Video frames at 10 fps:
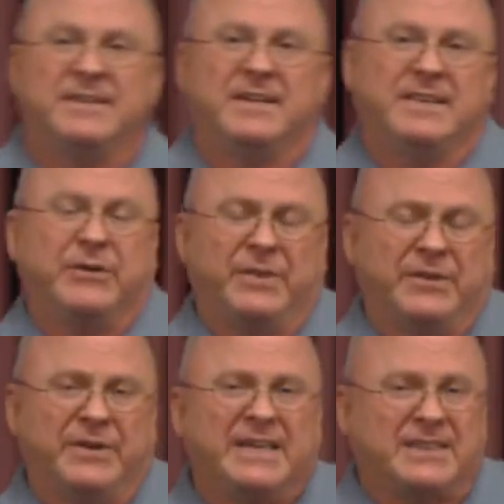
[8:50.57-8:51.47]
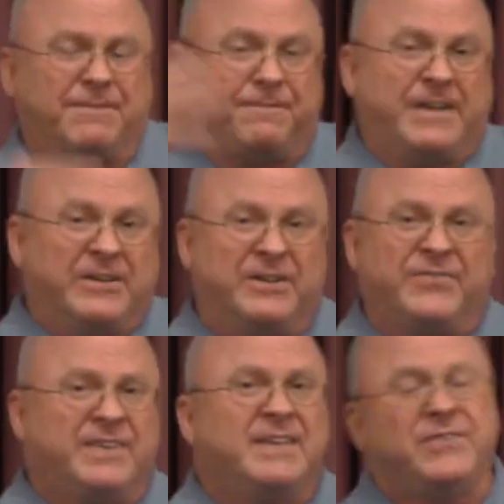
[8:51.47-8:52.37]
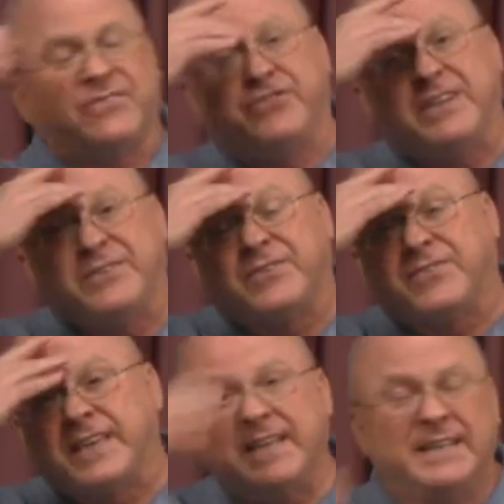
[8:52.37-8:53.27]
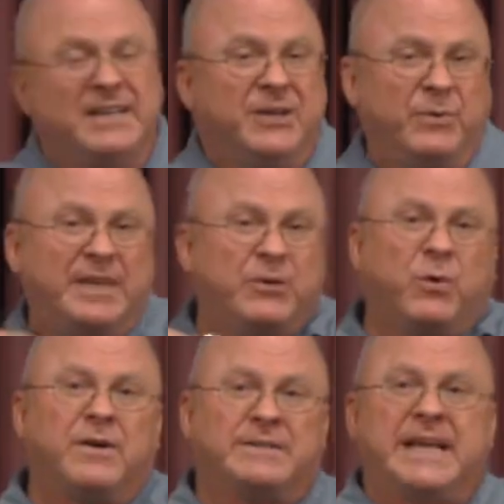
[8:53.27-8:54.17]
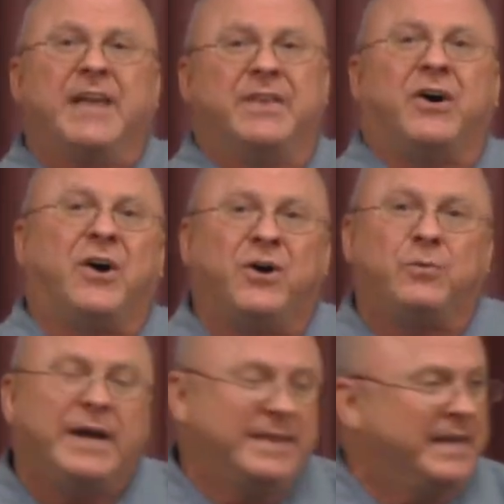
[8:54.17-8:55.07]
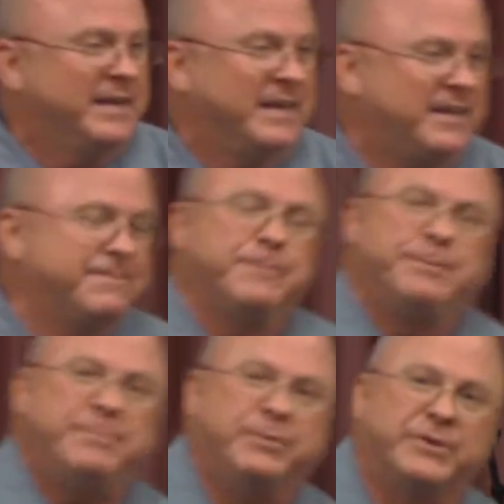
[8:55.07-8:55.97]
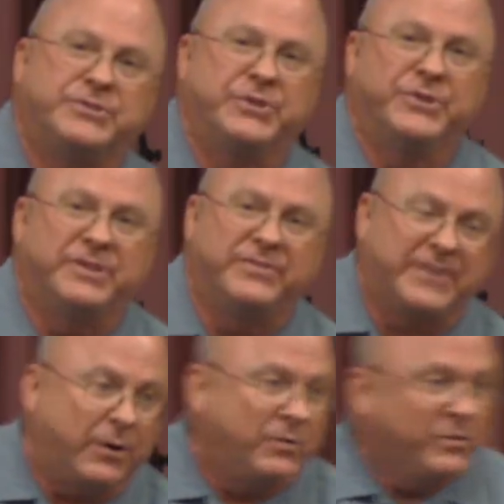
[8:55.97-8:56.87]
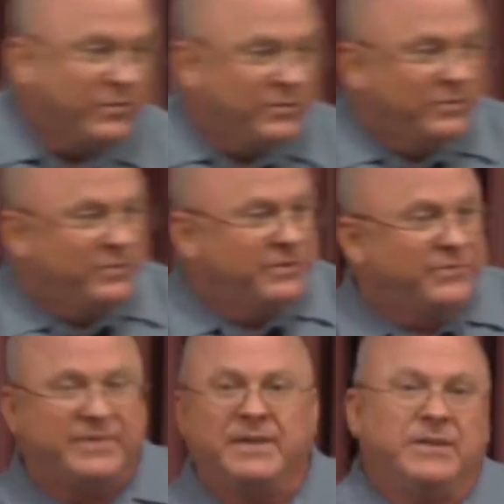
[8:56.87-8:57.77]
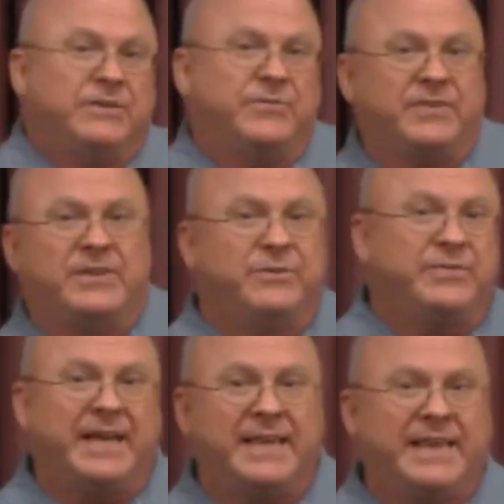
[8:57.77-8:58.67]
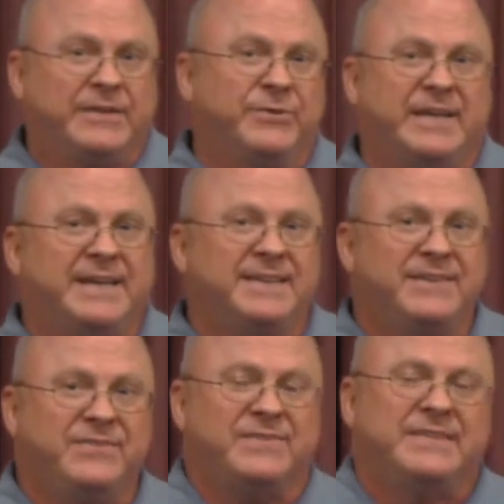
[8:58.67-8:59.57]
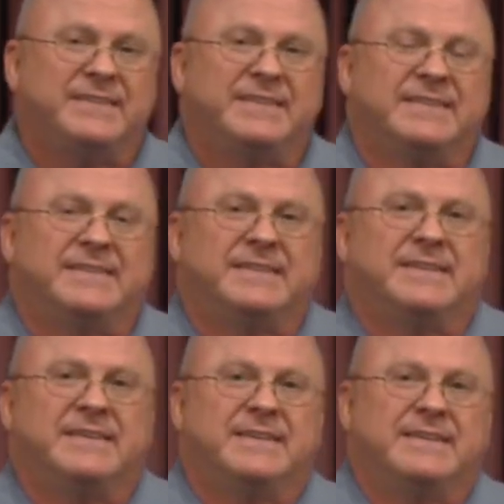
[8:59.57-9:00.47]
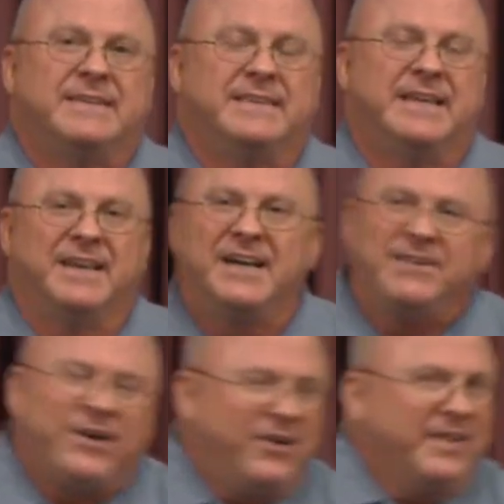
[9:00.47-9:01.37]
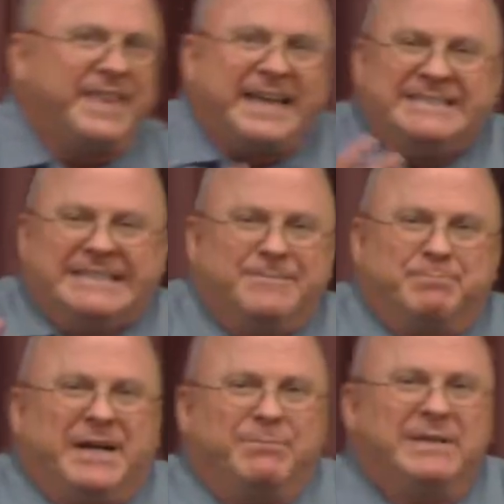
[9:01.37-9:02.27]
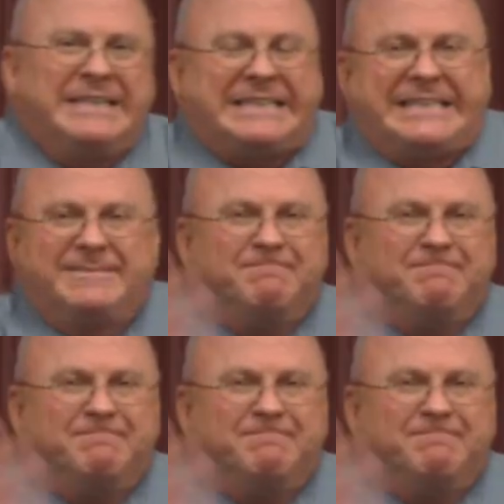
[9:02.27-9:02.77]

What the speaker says: they're like the Pharisees, Jesus said. When they walk down the hallway, they love for people to turn and say, who that is? They love all of that public